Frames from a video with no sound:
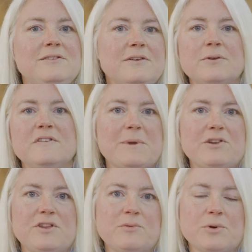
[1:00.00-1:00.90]
different
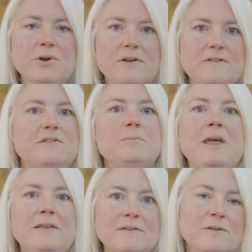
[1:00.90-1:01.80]
specialist products. It
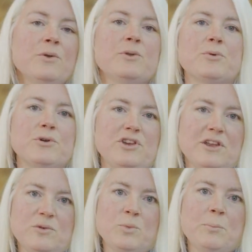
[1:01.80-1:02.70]
depends on the
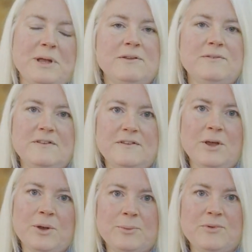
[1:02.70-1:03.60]
project and what benefits it
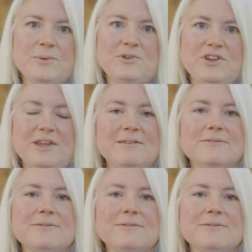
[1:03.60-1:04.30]
hopes to achieve.